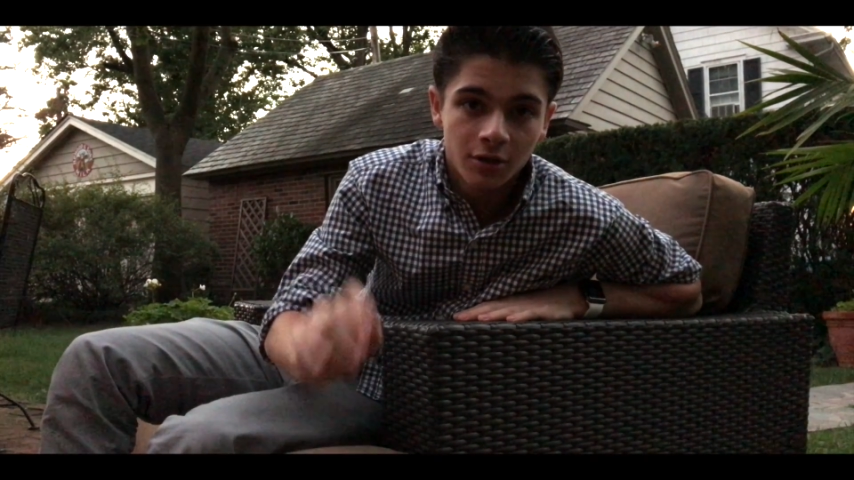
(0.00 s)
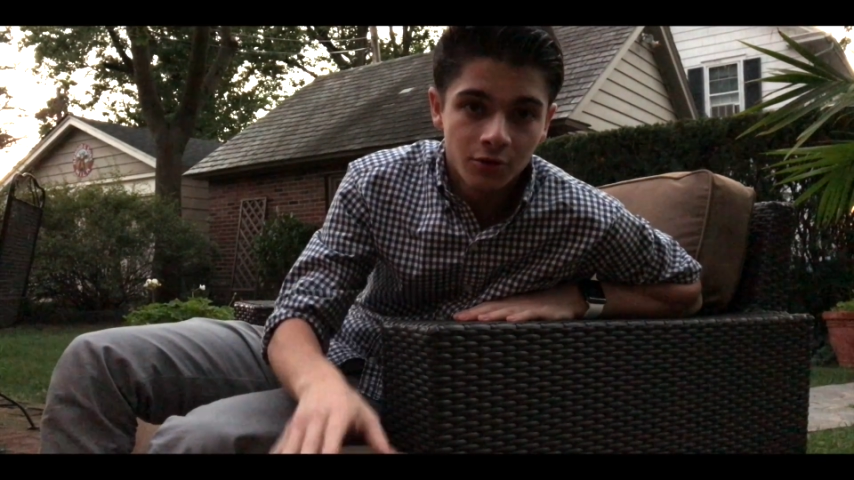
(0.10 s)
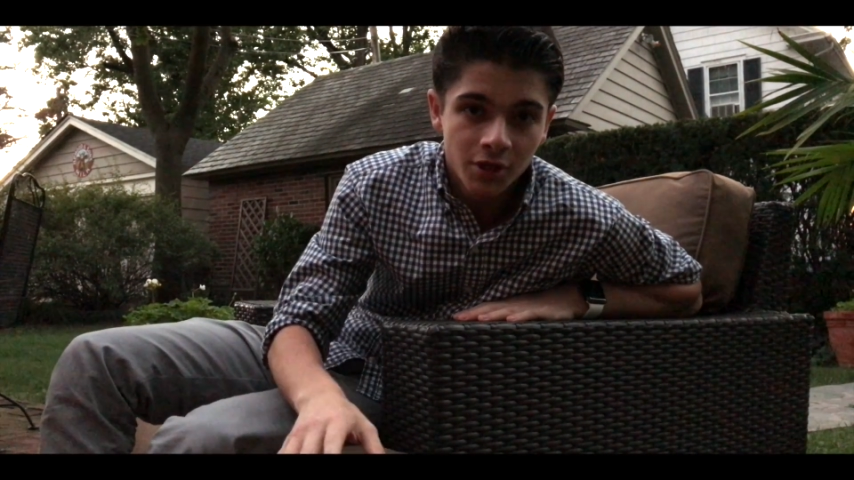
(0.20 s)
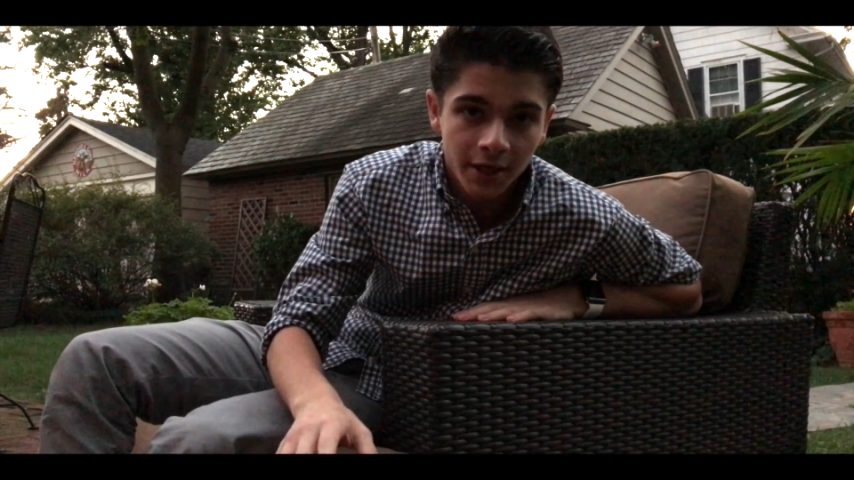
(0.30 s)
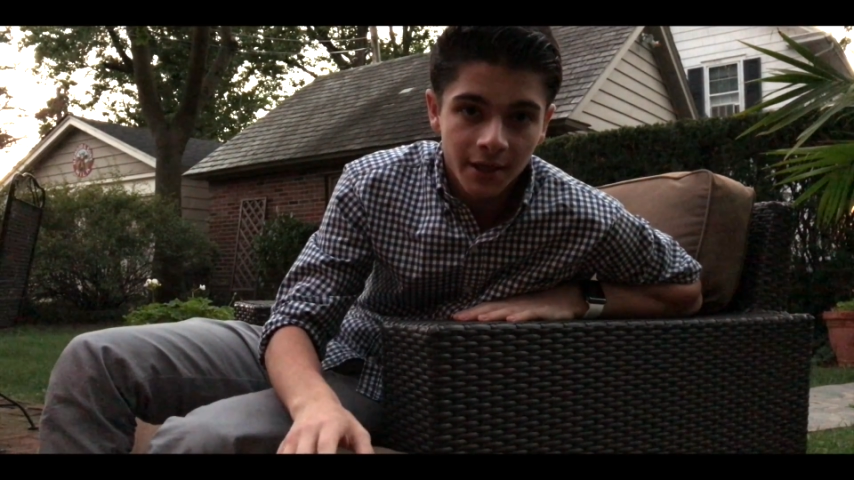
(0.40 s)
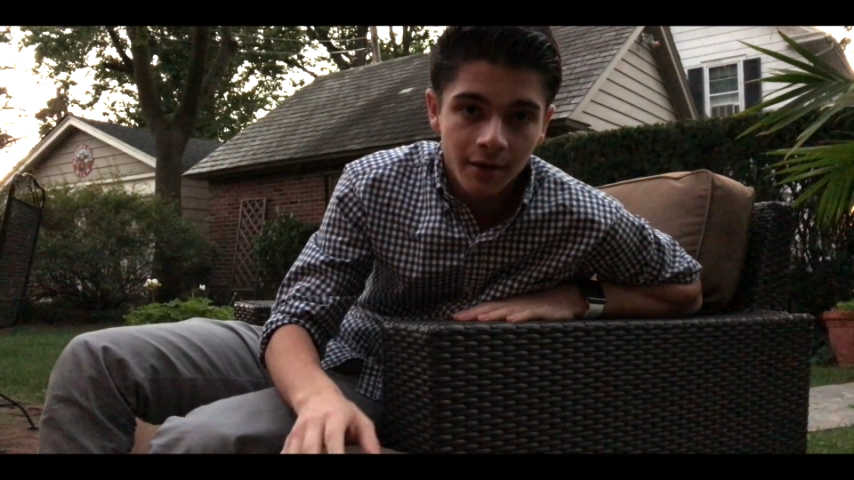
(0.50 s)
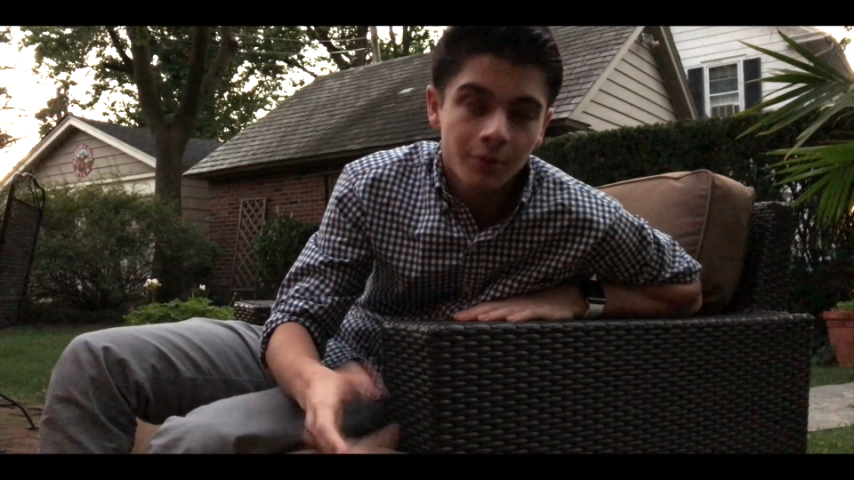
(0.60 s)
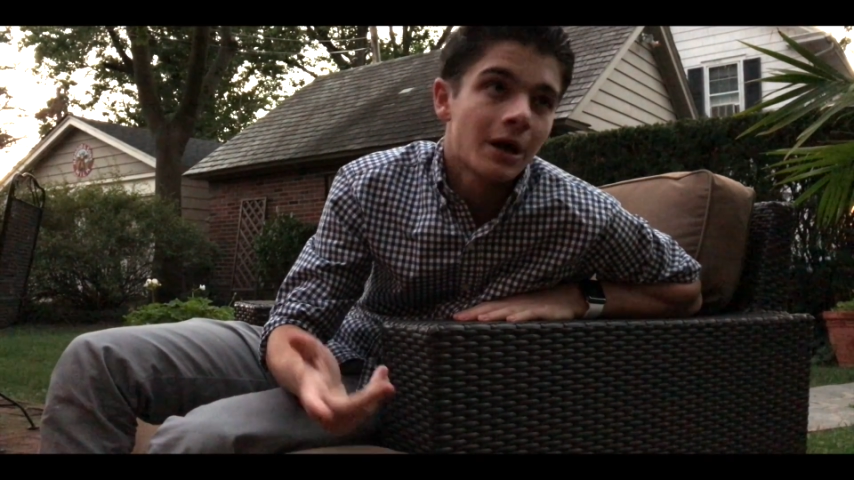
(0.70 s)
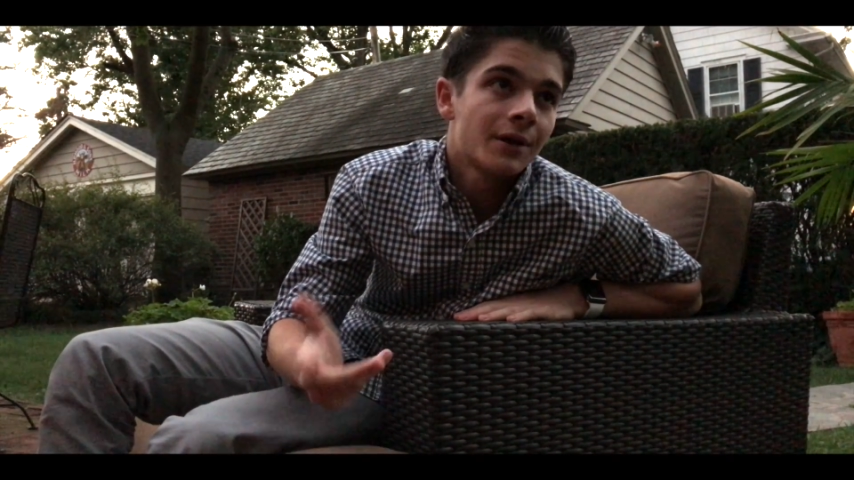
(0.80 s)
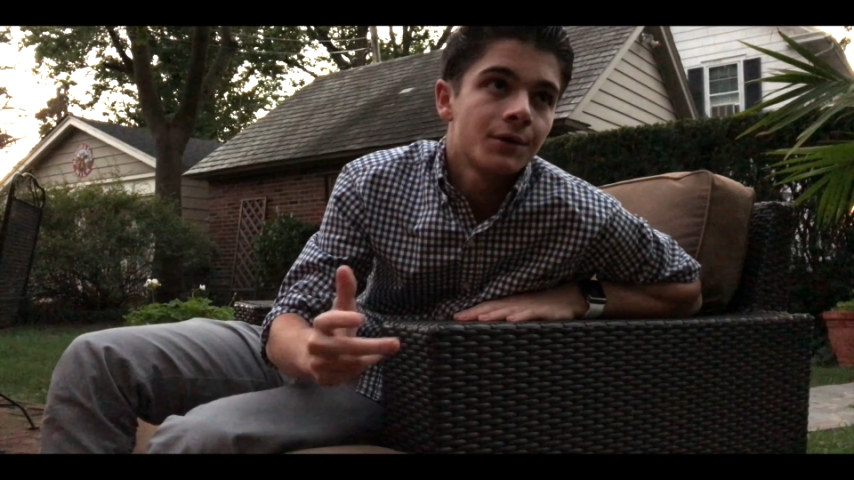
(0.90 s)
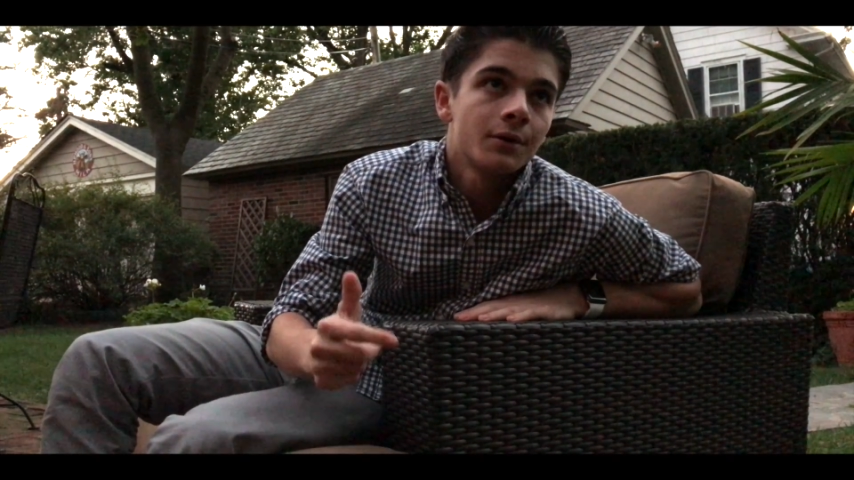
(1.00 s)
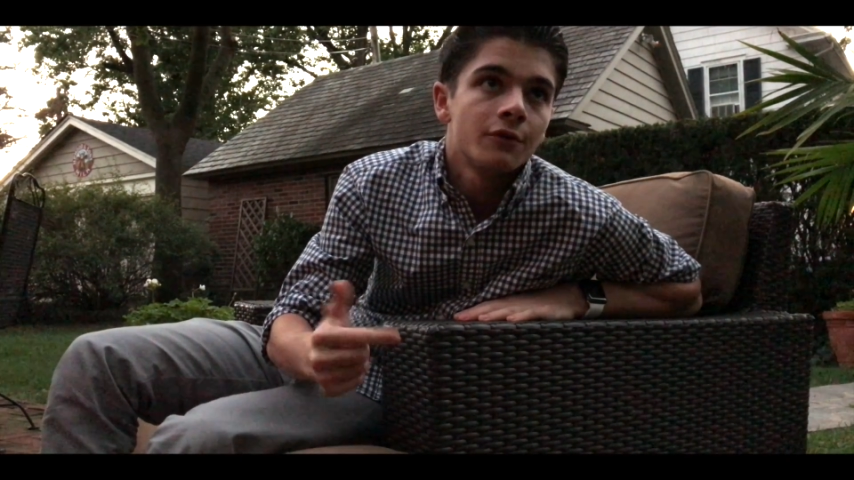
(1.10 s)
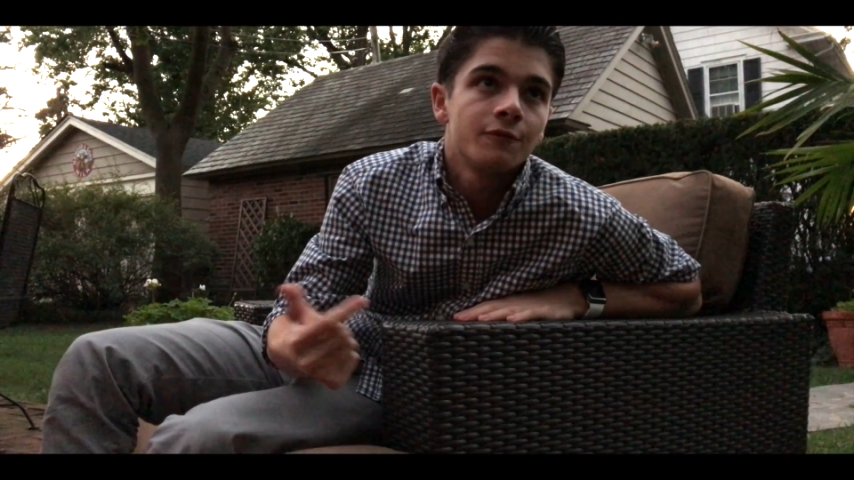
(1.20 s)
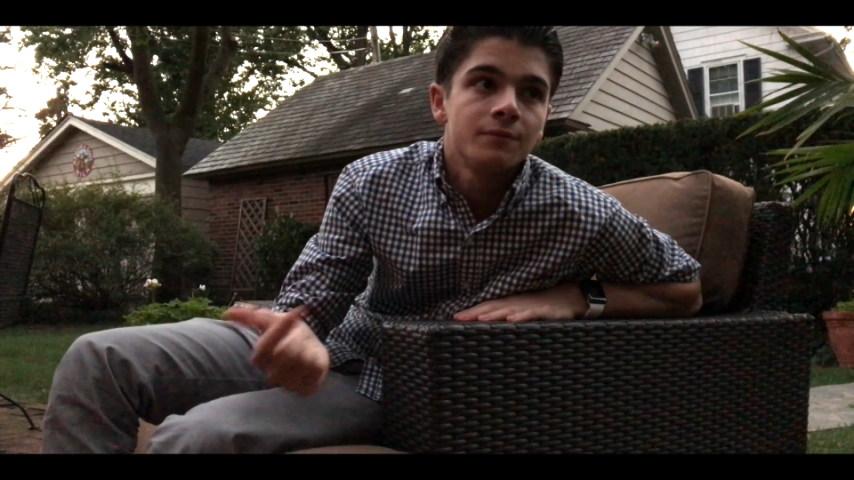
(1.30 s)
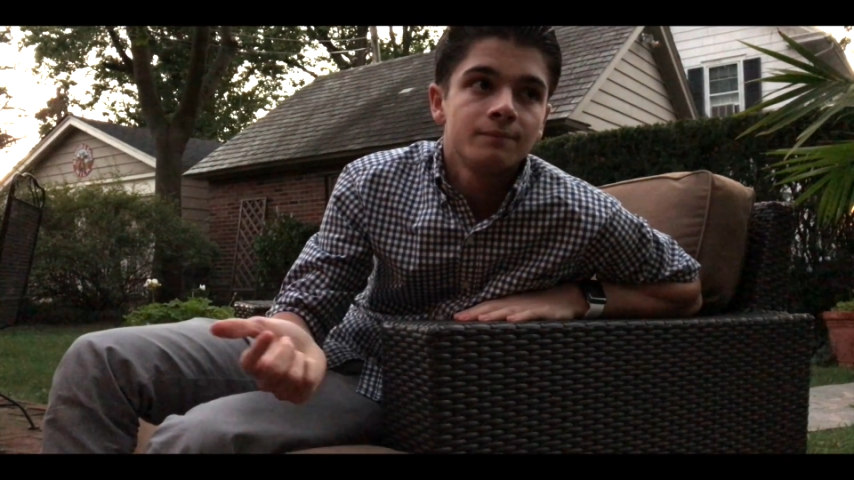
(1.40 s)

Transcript: Go check it out. Well, I don't know if